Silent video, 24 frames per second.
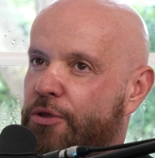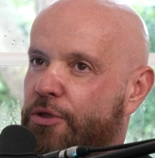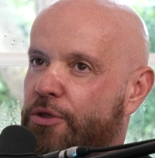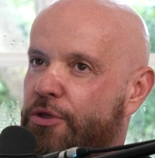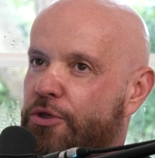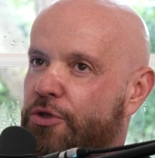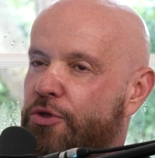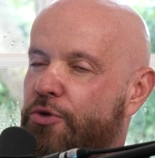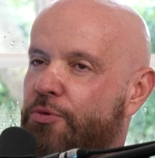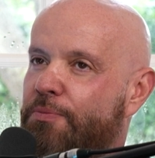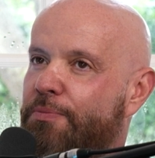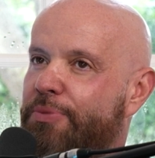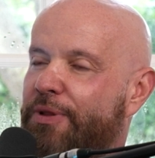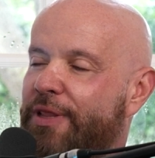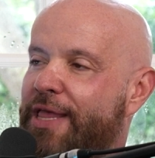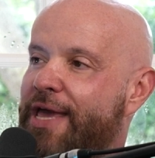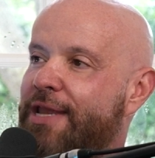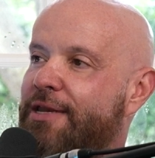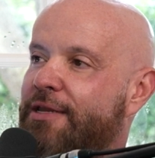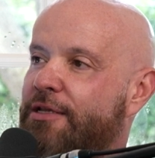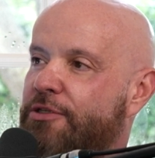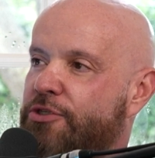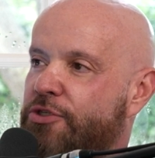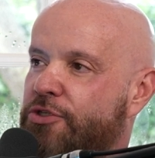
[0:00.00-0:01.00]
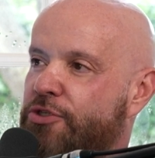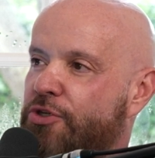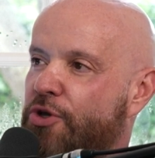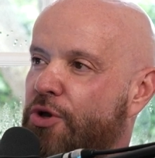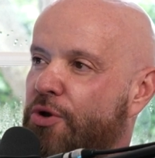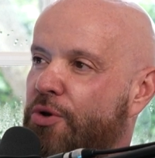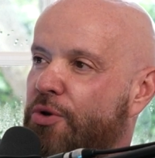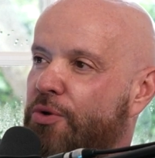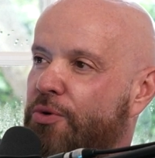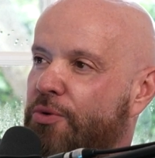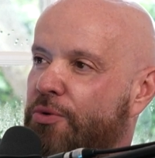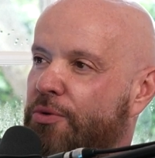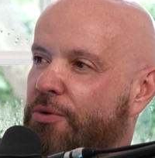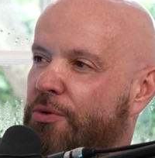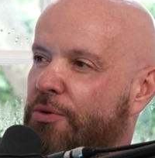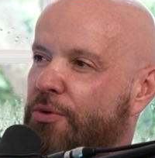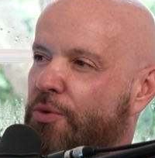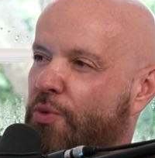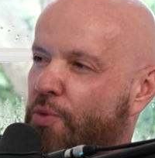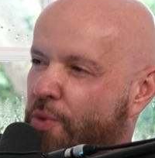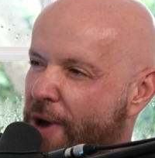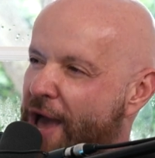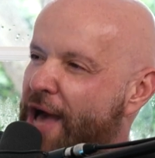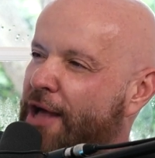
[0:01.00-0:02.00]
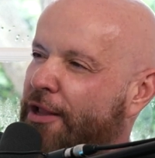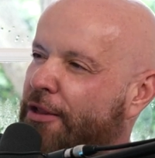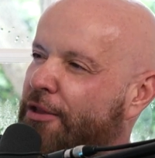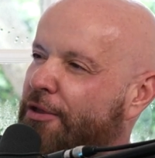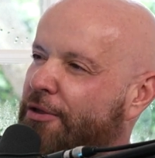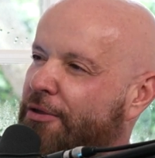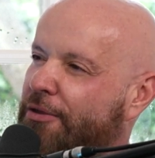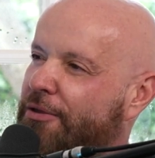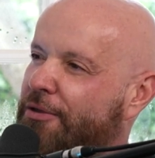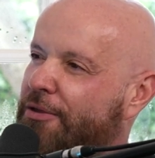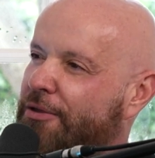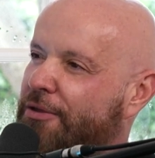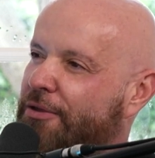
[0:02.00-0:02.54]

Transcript: you blend it so well.